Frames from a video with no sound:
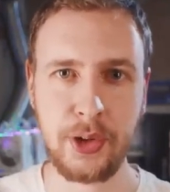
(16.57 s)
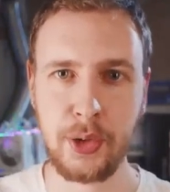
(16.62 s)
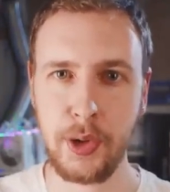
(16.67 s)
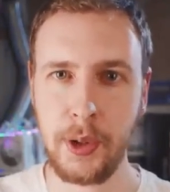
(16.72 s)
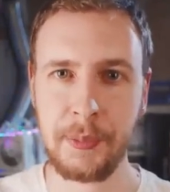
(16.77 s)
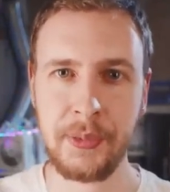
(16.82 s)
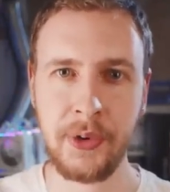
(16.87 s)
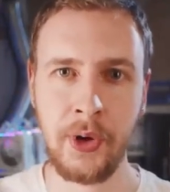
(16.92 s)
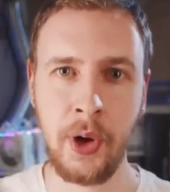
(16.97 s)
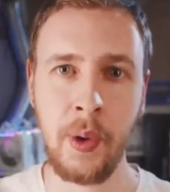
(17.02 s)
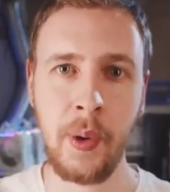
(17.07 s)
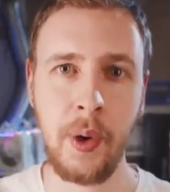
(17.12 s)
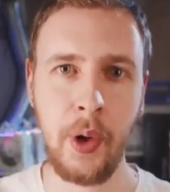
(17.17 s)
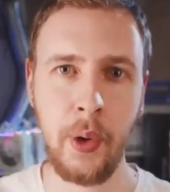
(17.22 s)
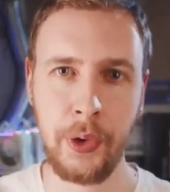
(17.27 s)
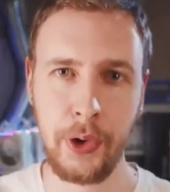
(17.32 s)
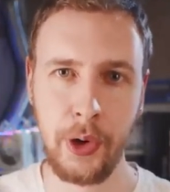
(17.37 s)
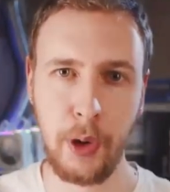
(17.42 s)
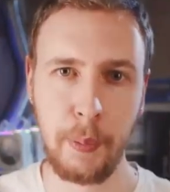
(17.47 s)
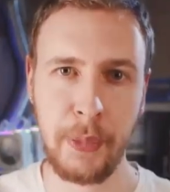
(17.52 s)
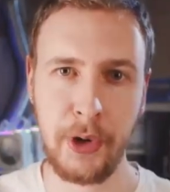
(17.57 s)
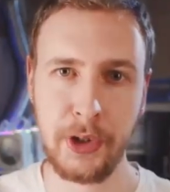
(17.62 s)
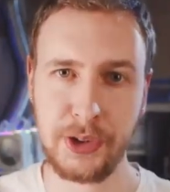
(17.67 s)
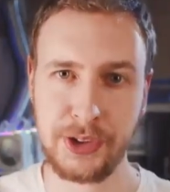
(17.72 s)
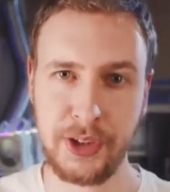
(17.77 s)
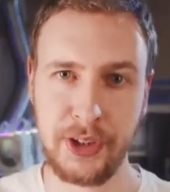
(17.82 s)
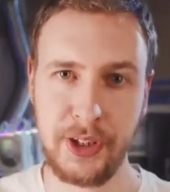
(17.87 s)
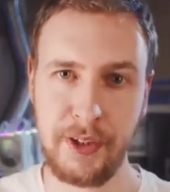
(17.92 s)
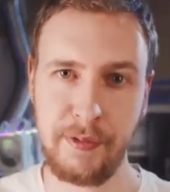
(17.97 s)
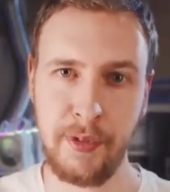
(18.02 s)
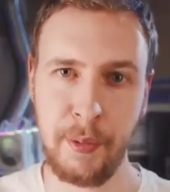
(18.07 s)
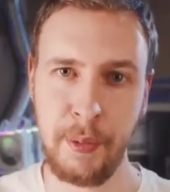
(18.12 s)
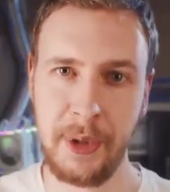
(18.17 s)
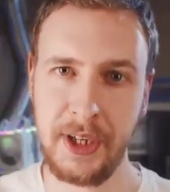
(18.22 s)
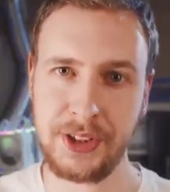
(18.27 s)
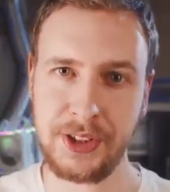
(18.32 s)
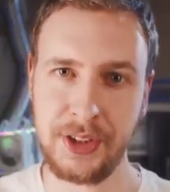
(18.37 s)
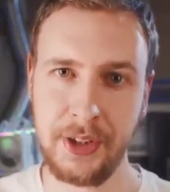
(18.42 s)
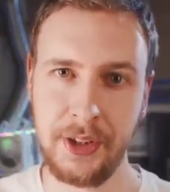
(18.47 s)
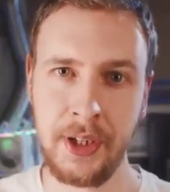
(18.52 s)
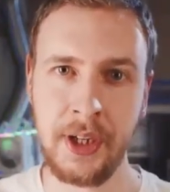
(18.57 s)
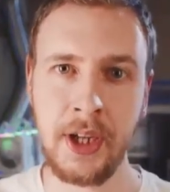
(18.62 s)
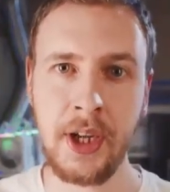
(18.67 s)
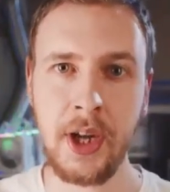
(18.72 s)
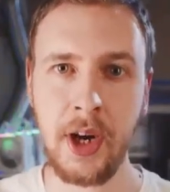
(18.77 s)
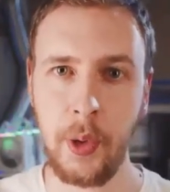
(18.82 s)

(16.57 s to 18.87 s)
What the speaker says: crypto, or your personal information.